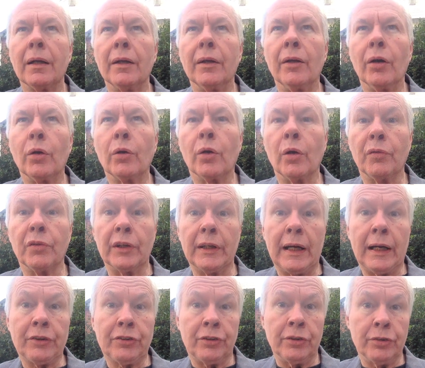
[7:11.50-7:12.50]
No covert
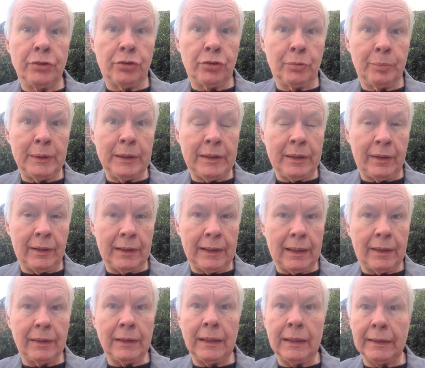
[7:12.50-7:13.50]
action should be carried
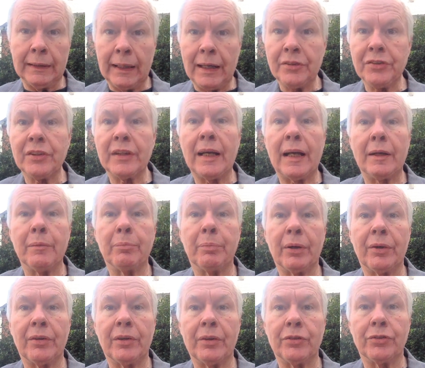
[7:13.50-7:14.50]
out unless it had
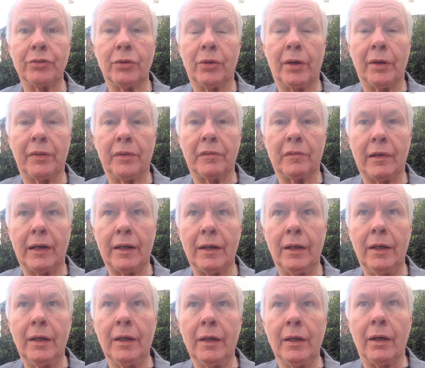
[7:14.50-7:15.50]
presidential
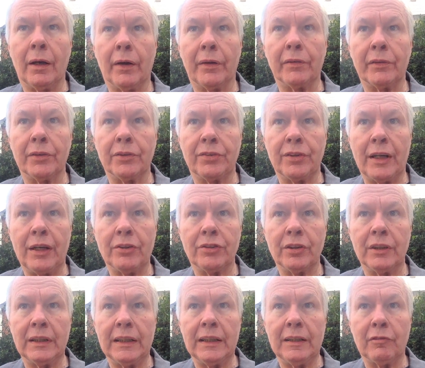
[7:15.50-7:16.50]

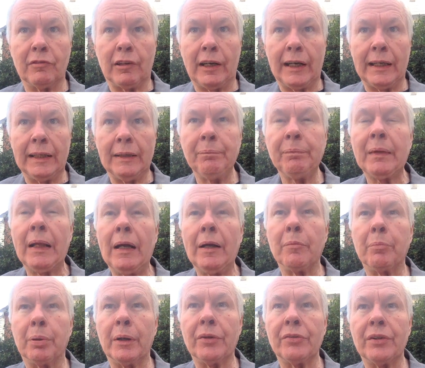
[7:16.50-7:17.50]
authorization in writing.
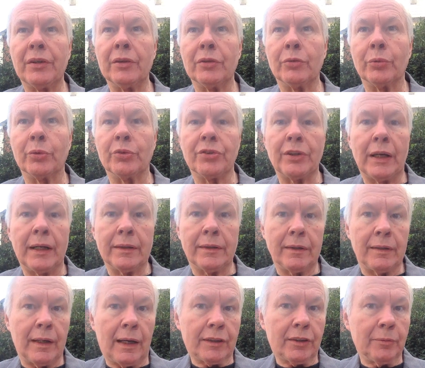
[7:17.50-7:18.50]
Presidents would sign a
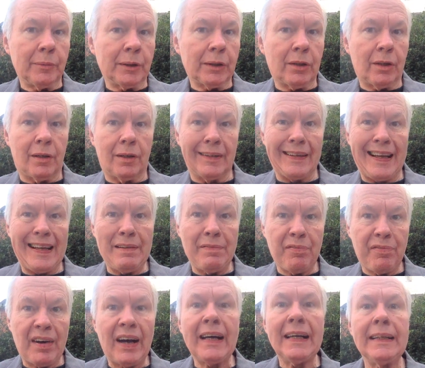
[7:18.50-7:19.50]
document called a
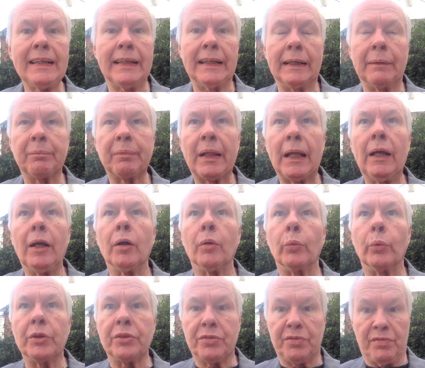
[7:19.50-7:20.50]
finding,
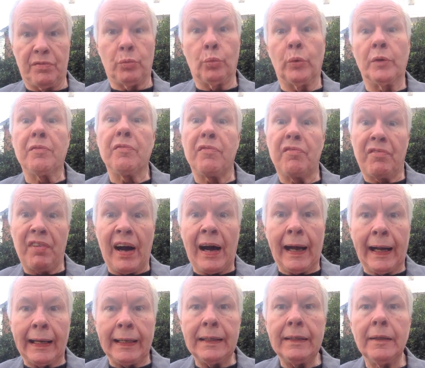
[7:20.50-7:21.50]
which would
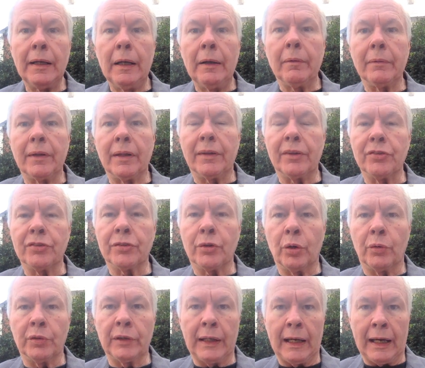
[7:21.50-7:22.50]
find that this
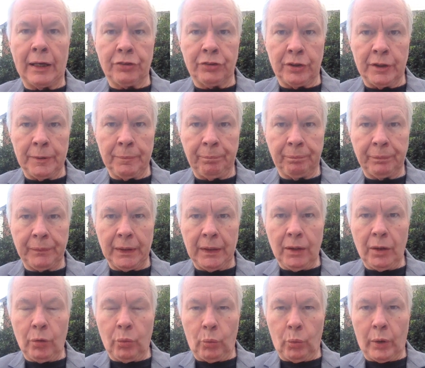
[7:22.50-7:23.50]
covert action
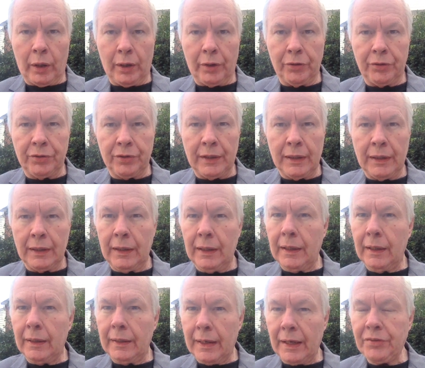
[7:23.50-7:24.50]
was
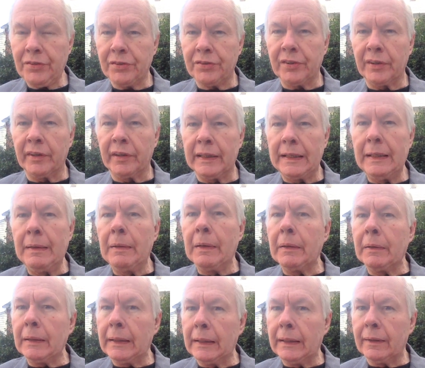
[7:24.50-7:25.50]
necessary
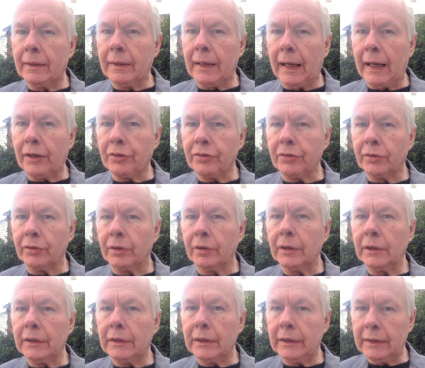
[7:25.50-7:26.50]
in the national
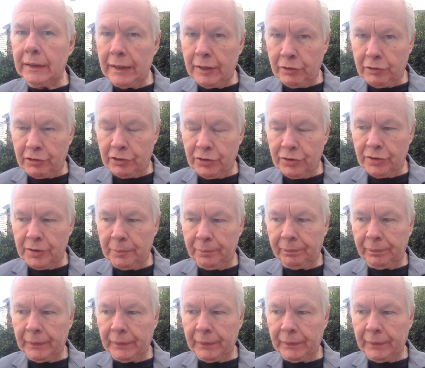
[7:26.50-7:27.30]
interest.